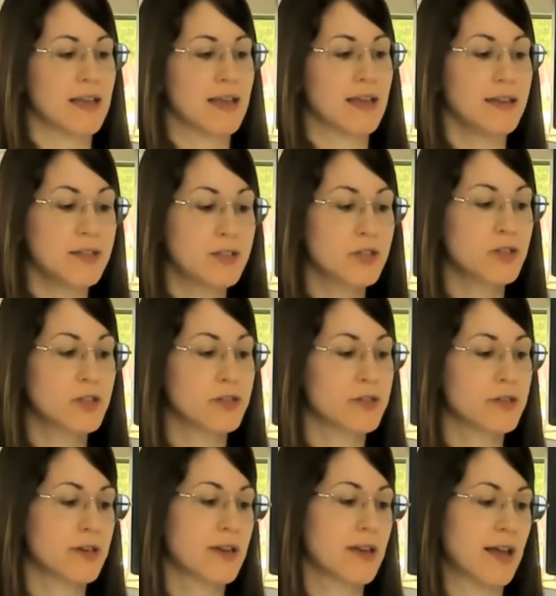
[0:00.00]

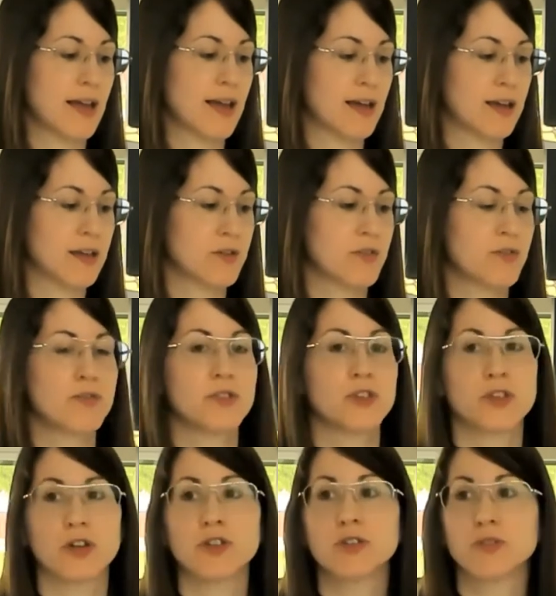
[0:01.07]
literature and
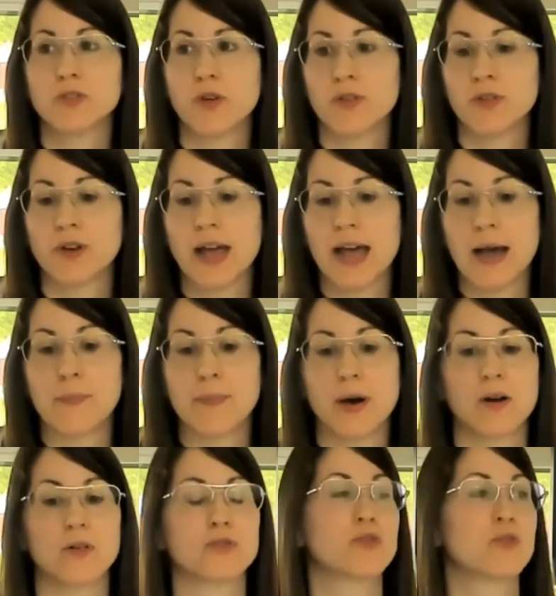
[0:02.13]
research done
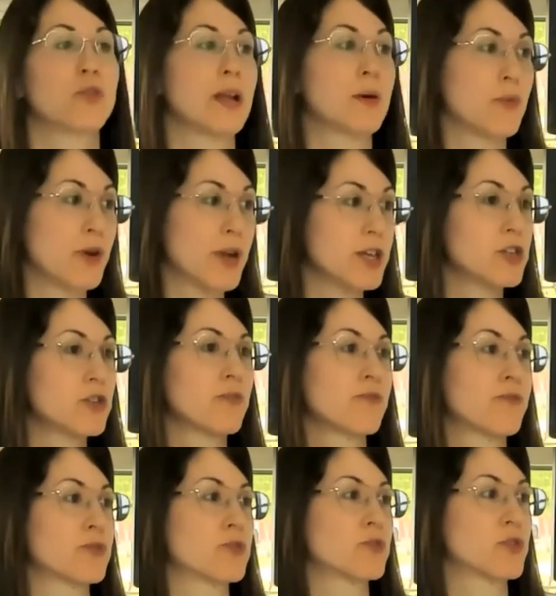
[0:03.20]
about collaboration
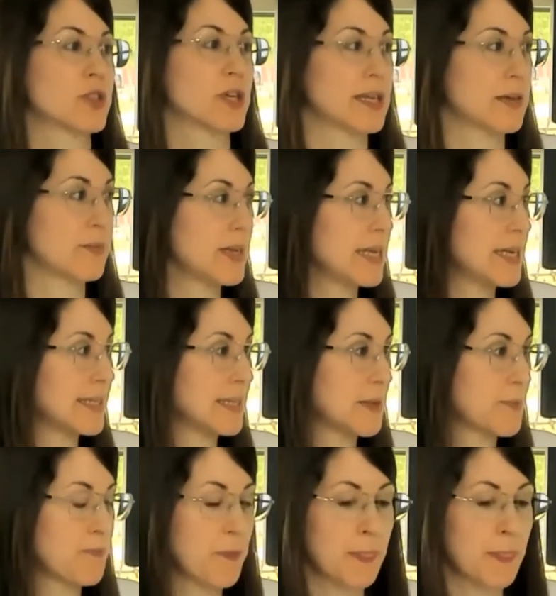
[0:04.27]
for sustainability.